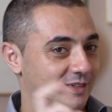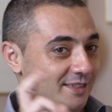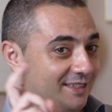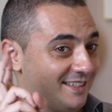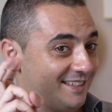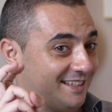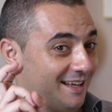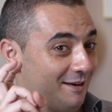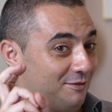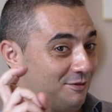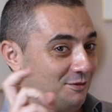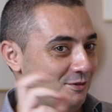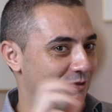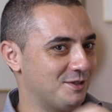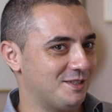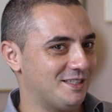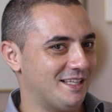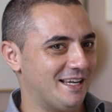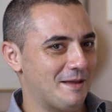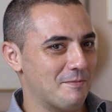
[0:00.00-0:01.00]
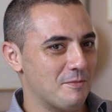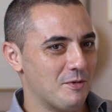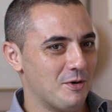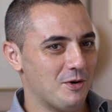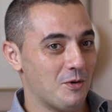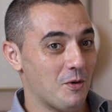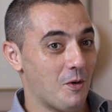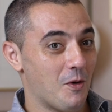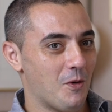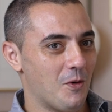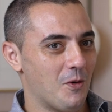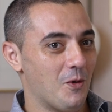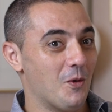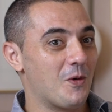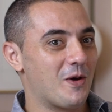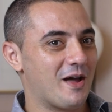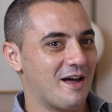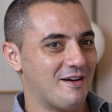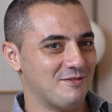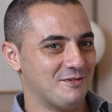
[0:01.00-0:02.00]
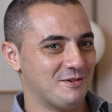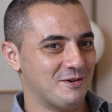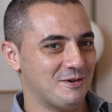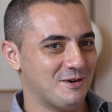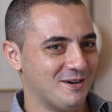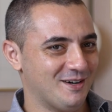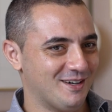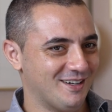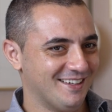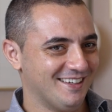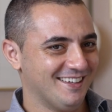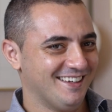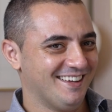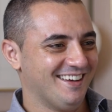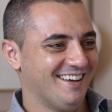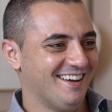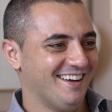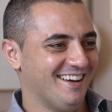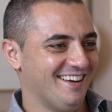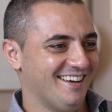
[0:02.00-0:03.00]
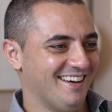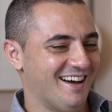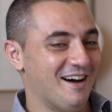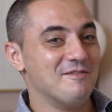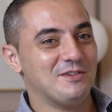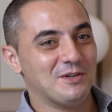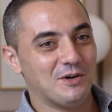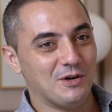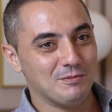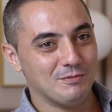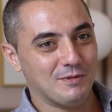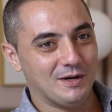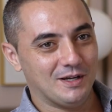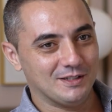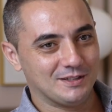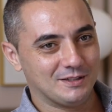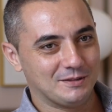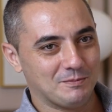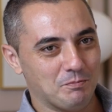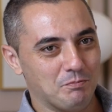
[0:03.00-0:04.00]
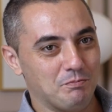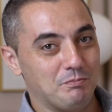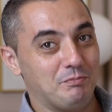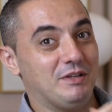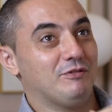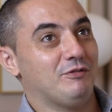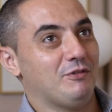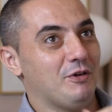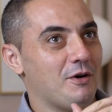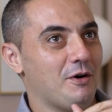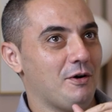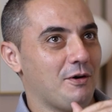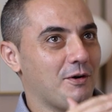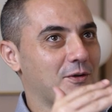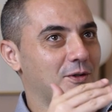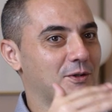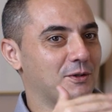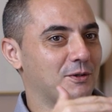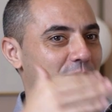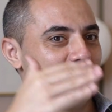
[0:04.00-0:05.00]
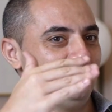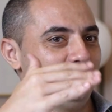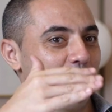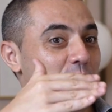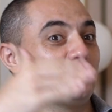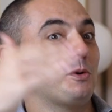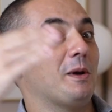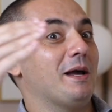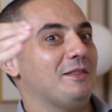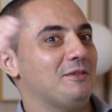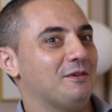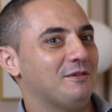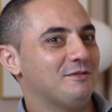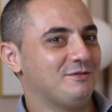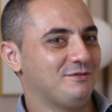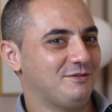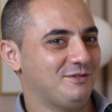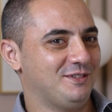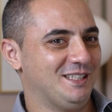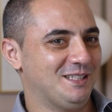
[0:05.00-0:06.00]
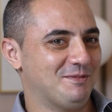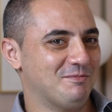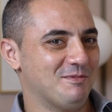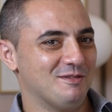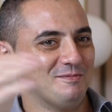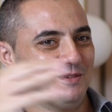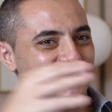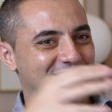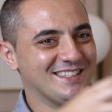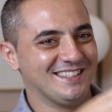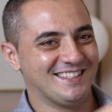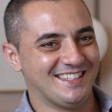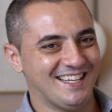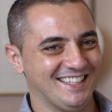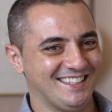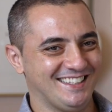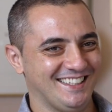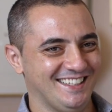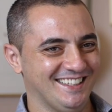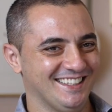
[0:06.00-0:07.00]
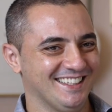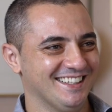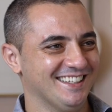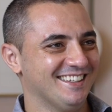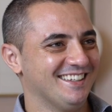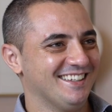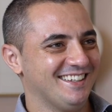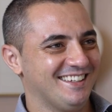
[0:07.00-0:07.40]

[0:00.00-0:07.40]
self-sustainable or locavore environment before, the trend of this movement started.